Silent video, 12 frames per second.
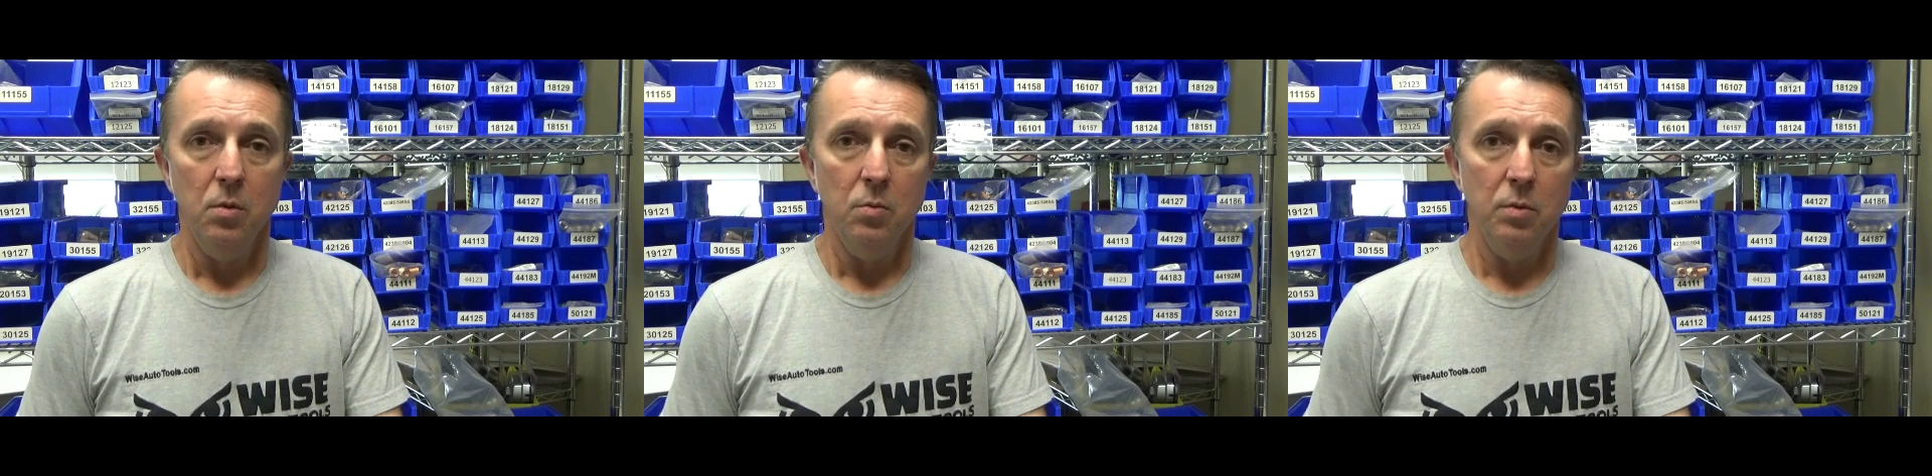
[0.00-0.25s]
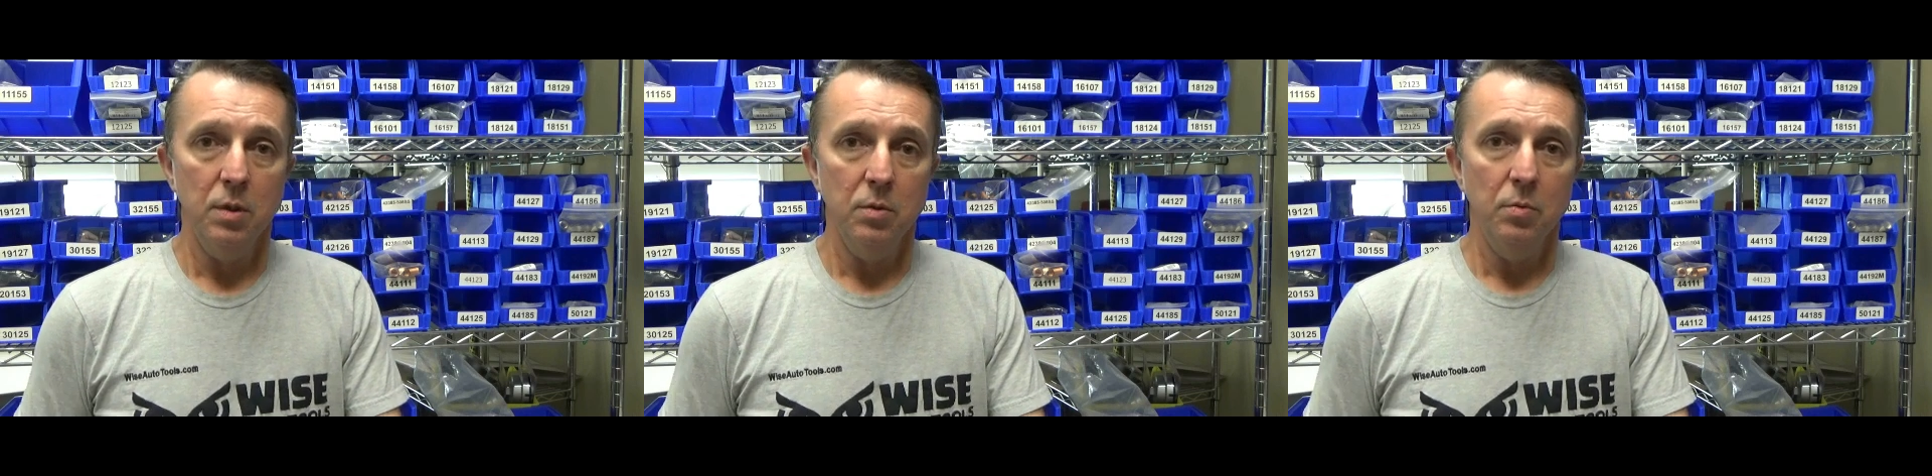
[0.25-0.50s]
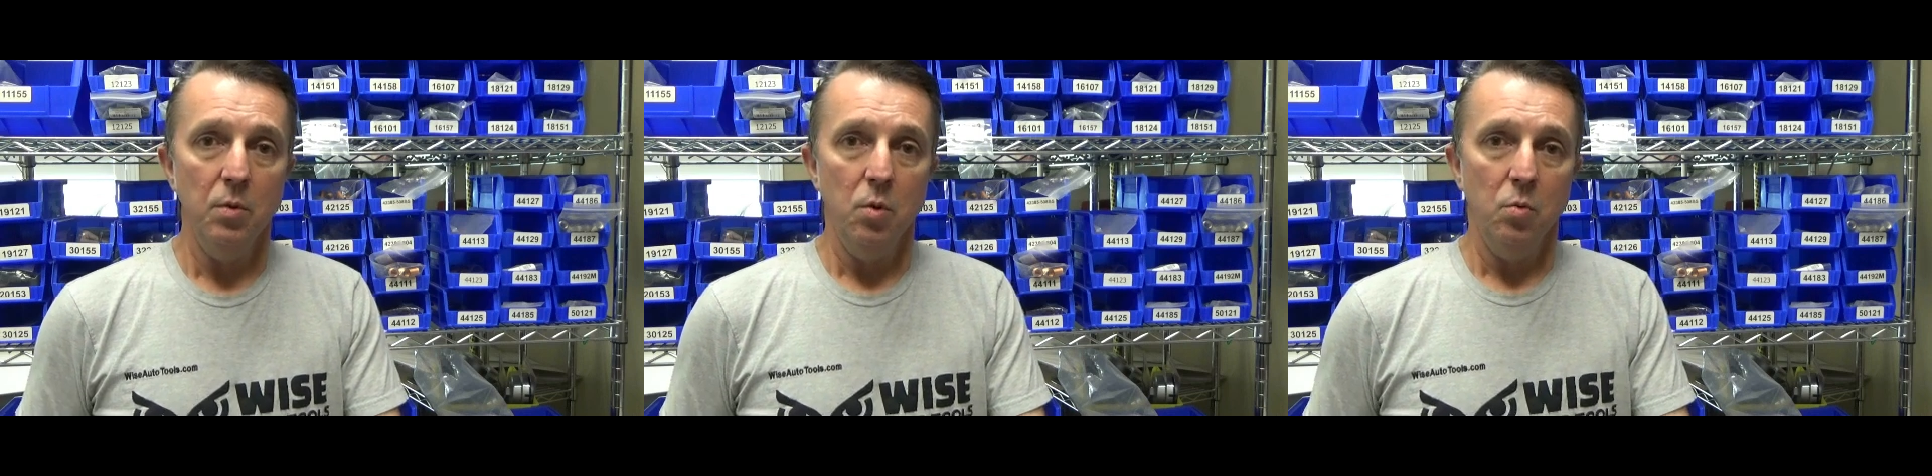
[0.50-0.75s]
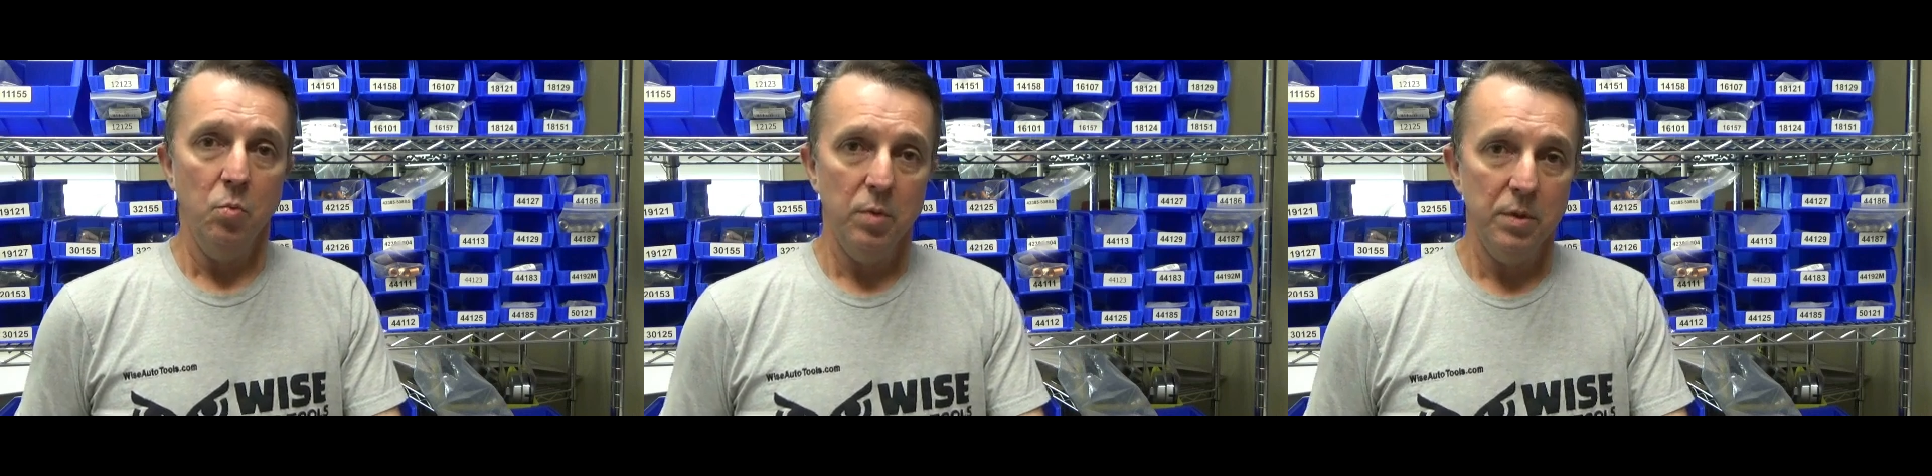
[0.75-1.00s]
Well,
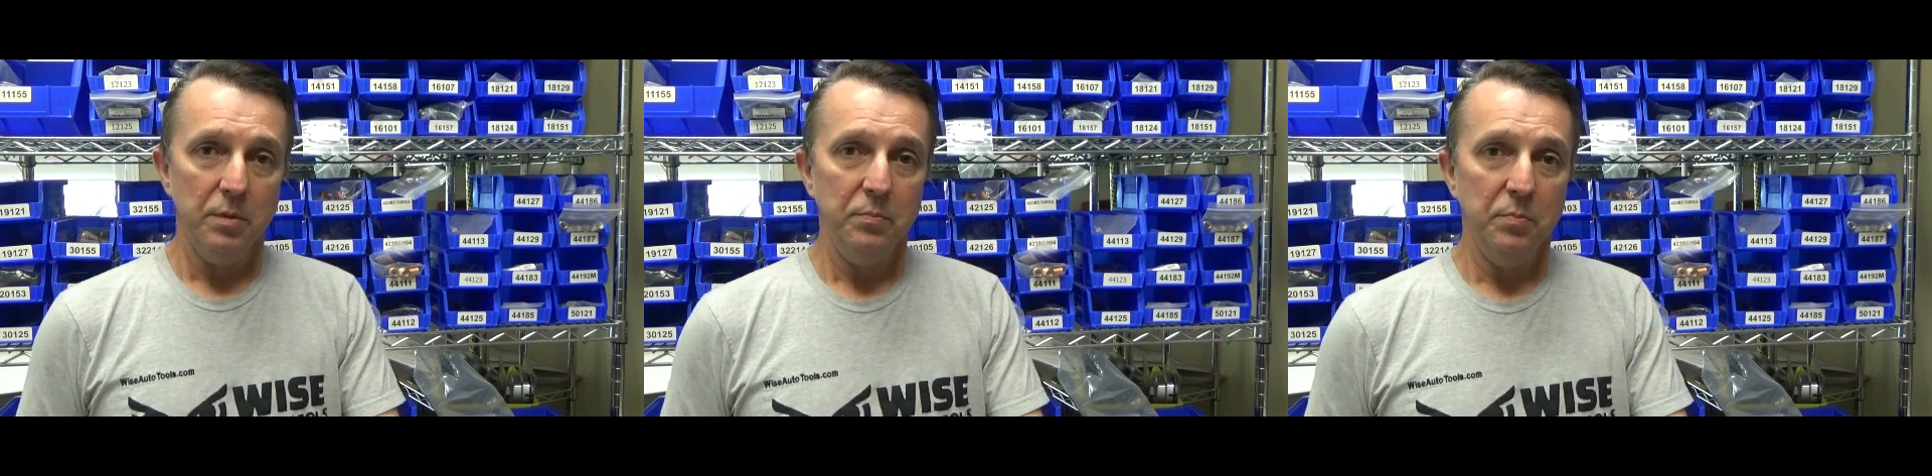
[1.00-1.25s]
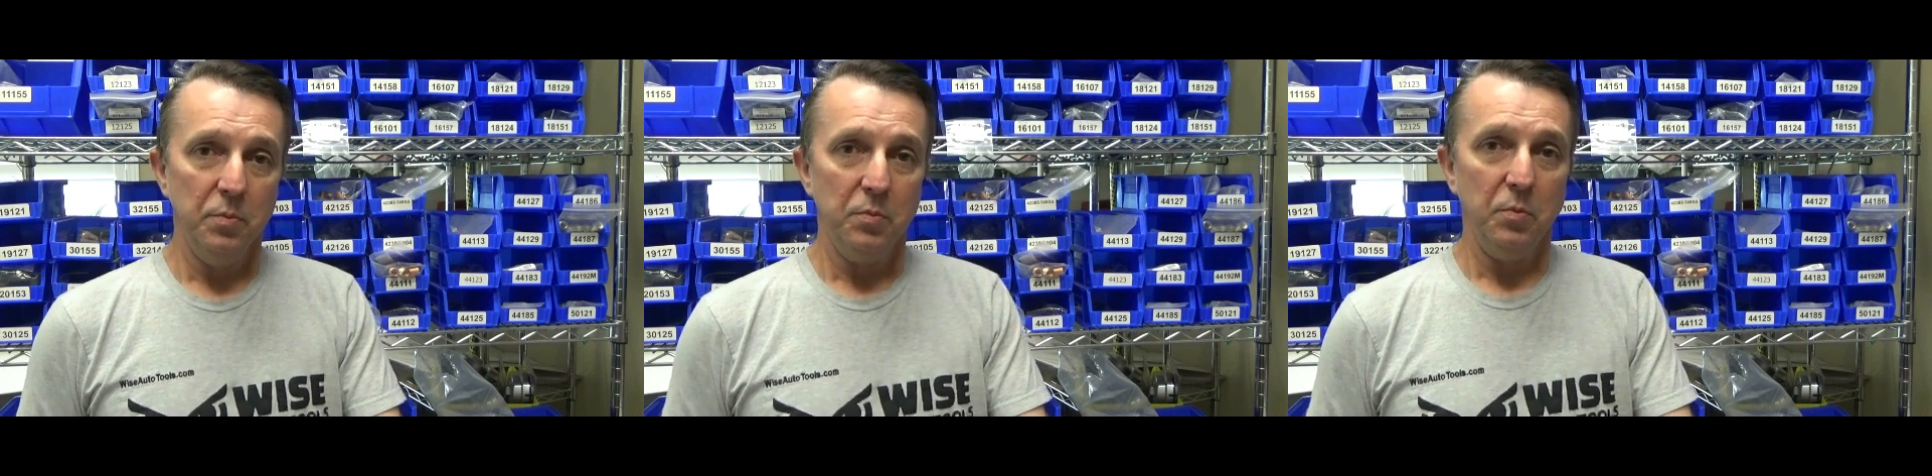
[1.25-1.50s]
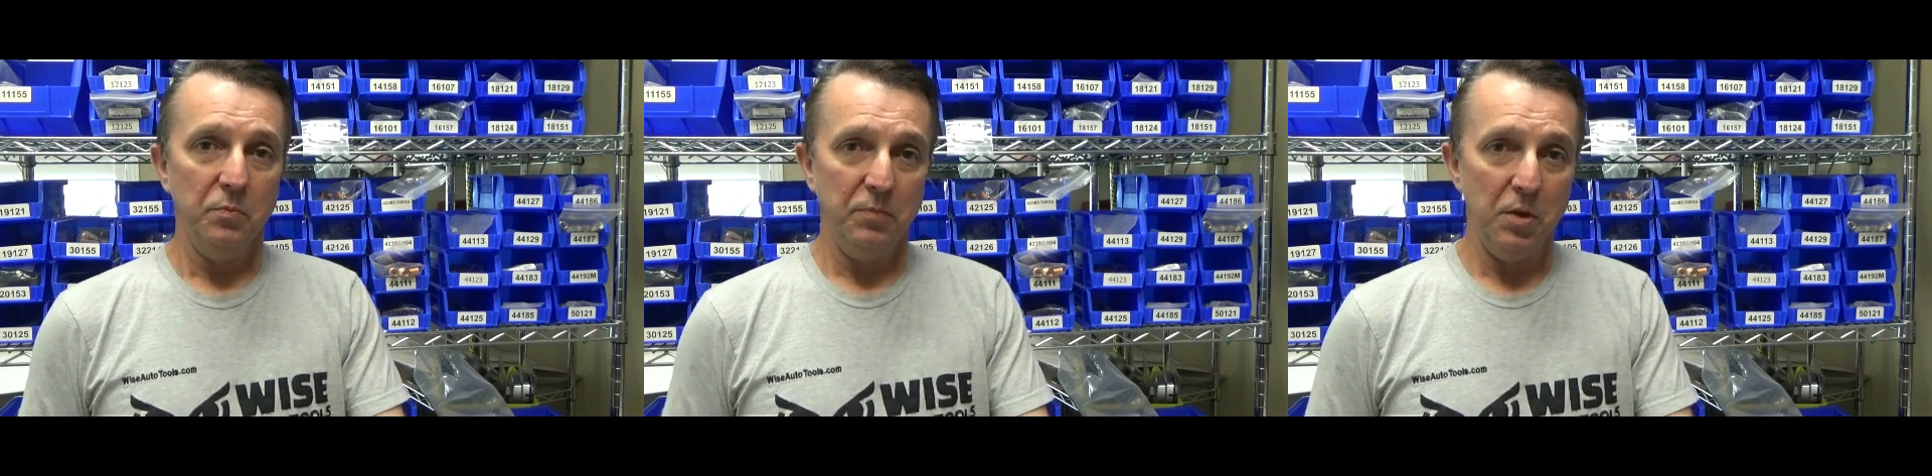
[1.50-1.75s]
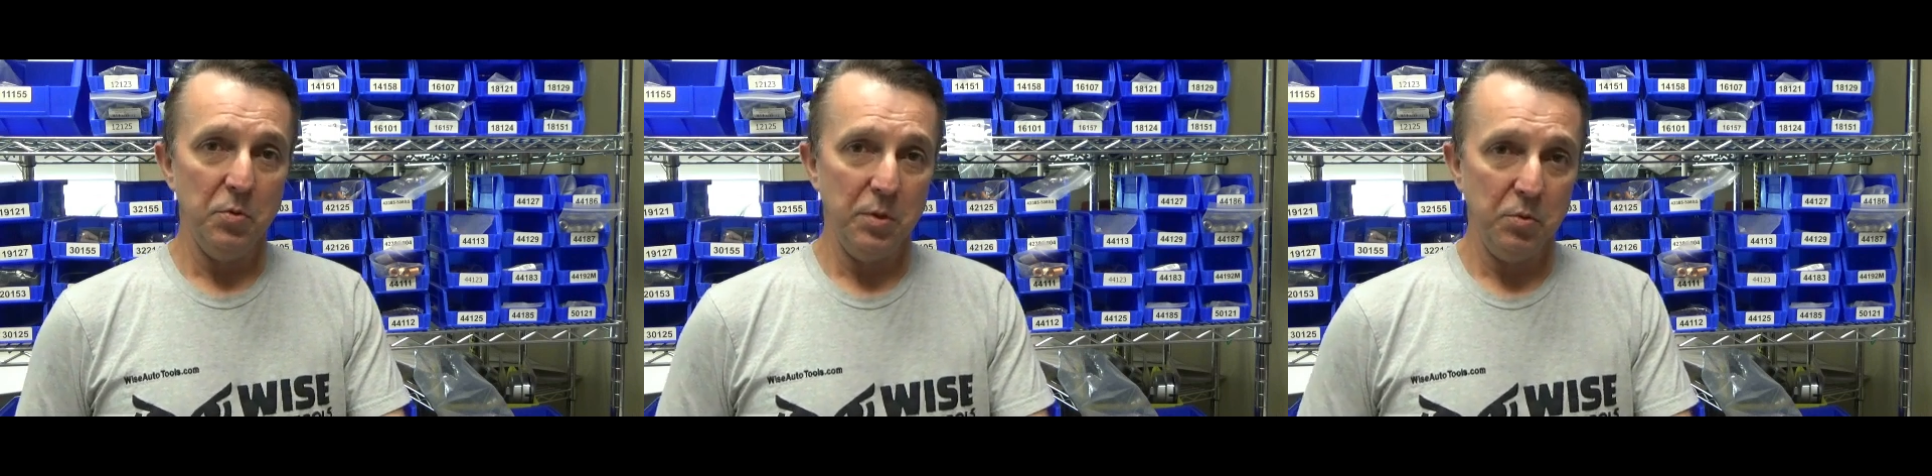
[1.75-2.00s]
one of the
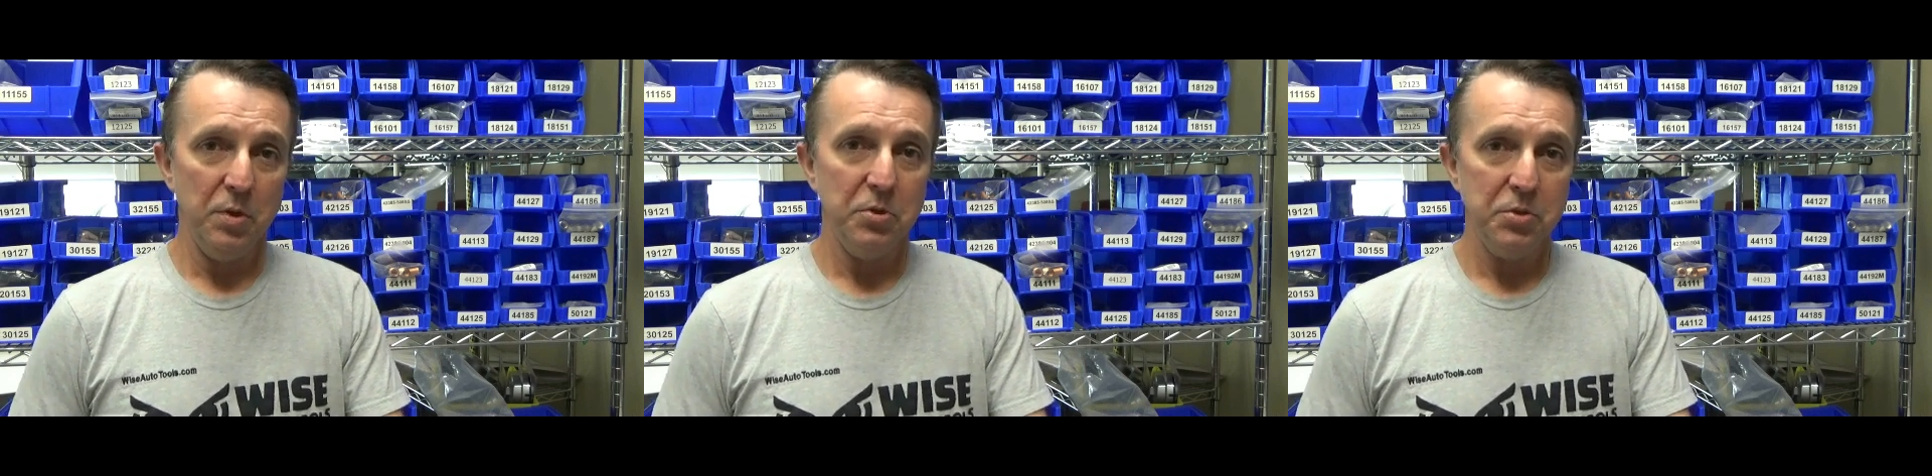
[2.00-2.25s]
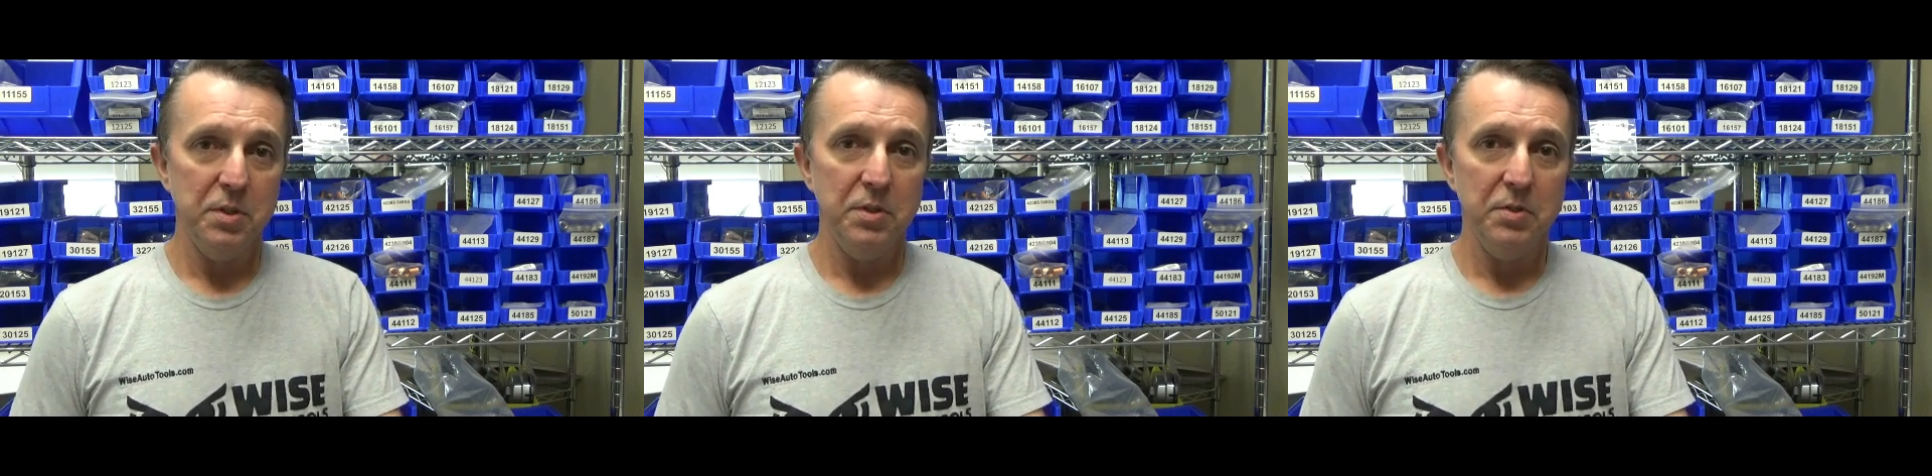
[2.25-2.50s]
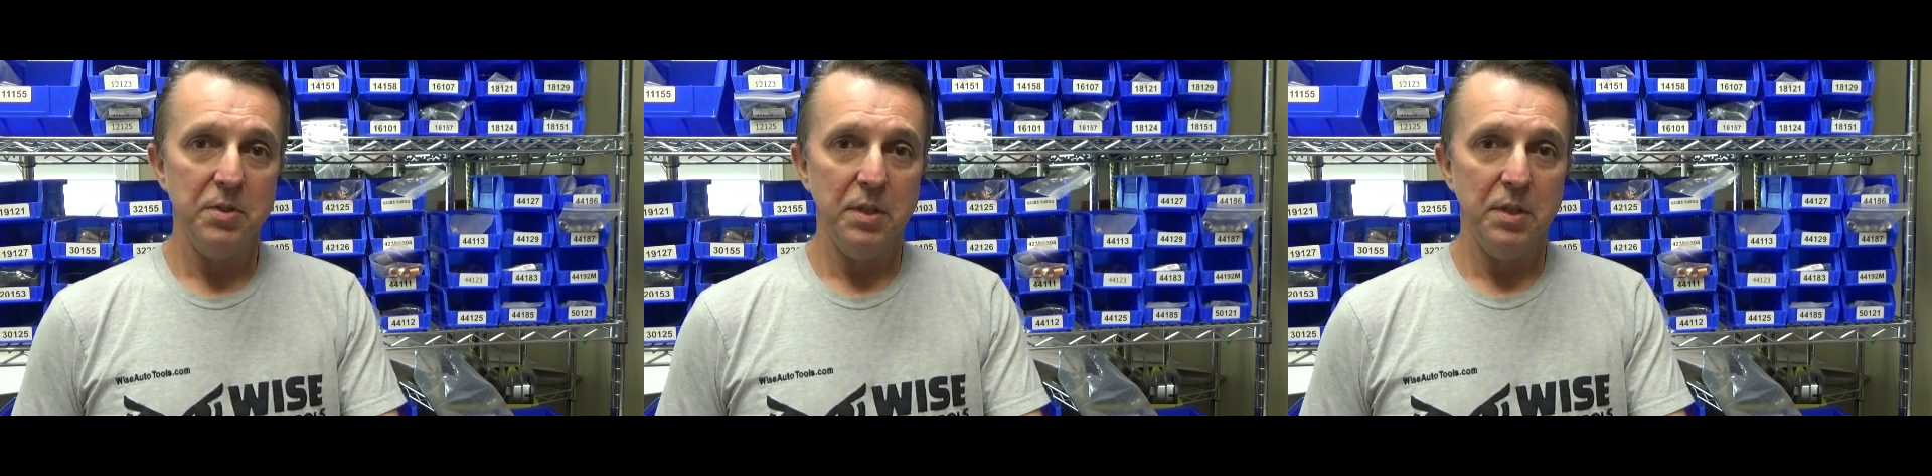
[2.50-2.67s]
following questions